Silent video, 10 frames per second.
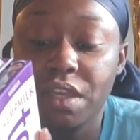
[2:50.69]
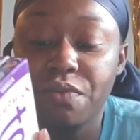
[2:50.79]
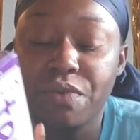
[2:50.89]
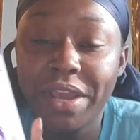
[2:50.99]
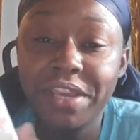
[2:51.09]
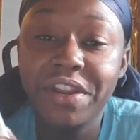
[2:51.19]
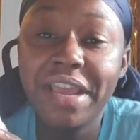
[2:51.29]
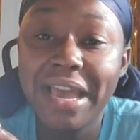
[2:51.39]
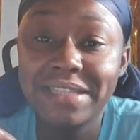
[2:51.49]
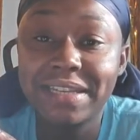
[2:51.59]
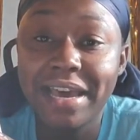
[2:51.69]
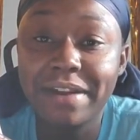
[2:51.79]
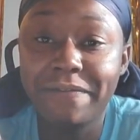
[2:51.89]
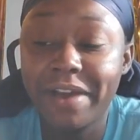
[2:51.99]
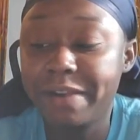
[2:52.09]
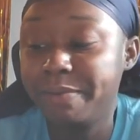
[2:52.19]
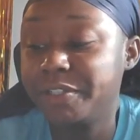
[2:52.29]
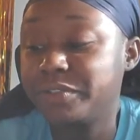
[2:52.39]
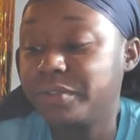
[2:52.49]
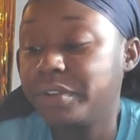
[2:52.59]
right here, it has a lot of
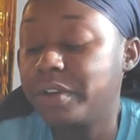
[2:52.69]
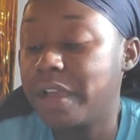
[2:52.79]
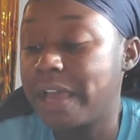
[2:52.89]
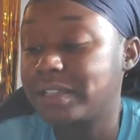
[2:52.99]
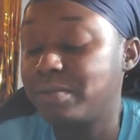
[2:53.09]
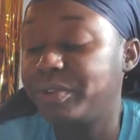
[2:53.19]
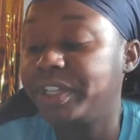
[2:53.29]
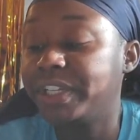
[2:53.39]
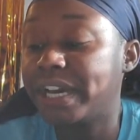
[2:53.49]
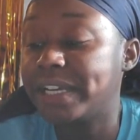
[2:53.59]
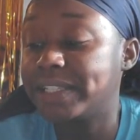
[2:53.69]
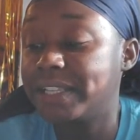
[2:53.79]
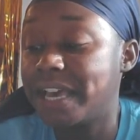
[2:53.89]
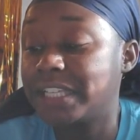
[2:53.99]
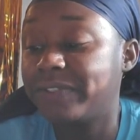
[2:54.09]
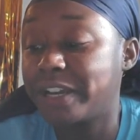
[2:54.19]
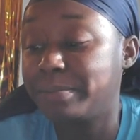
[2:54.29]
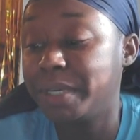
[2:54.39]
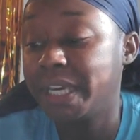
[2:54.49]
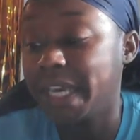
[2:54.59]
vitamins. As I'm reading that, I see it has
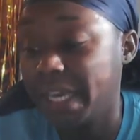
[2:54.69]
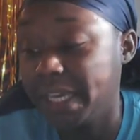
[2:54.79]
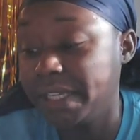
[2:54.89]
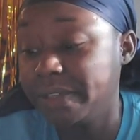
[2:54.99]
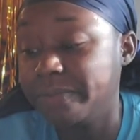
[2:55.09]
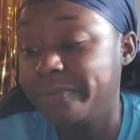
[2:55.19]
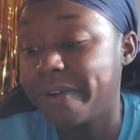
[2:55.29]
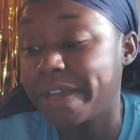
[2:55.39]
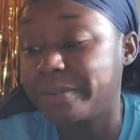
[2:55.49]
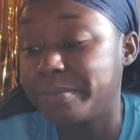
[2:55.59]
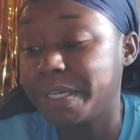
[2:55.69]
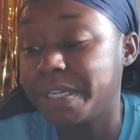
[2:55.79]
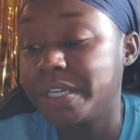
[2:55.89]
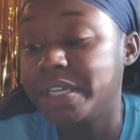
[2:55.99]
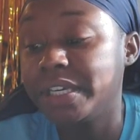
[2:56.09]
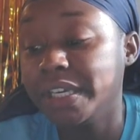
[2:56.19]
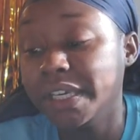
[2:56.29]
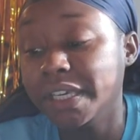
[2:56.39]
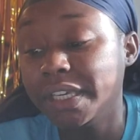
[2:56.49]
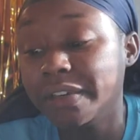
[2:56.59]
vitamin A, vitamin
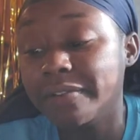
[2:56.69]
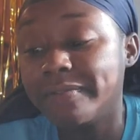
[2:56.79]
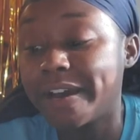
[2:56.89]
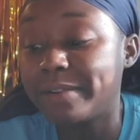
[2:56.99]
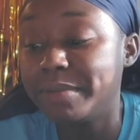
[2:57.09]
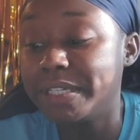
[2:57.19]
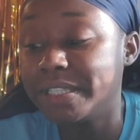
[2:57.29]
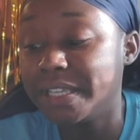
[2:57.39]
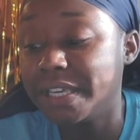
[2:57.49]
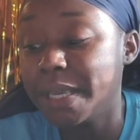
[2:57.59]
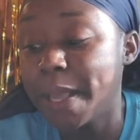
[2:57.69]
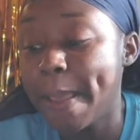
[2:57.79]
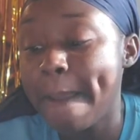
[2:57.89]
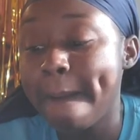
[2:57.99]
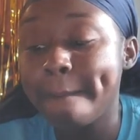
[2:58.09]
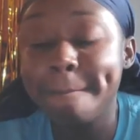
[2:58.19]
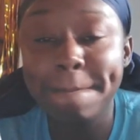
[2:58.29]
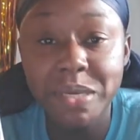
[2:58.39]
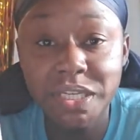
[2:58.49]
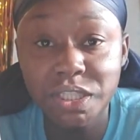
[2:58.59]
E, vitamin D,
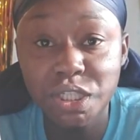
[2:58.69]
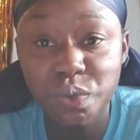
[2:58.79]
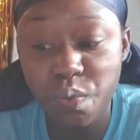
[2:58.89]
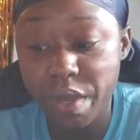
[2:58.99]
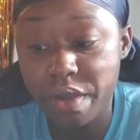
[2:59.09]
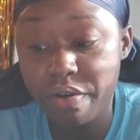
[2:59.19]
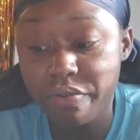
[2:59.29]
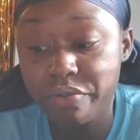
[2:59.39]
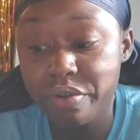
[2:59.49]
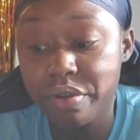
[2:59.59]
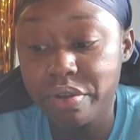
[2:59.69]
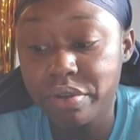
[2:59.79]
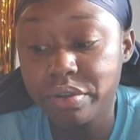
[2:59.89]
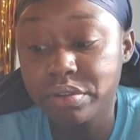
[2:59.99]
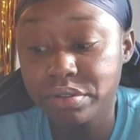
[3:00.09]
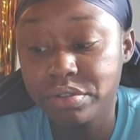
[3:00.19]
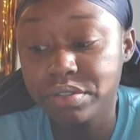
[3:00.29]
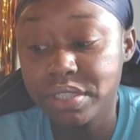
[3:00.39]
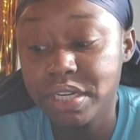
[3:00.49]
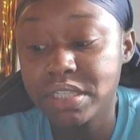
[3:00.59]
B12. You
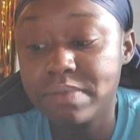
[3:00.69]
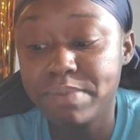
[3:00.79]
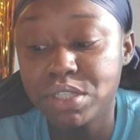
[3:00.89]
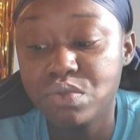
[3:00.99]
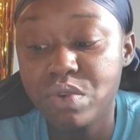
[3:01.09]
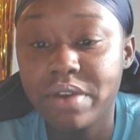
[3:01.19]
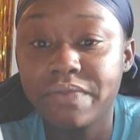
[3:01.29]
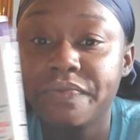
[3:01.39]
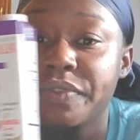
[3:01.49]
see this? B12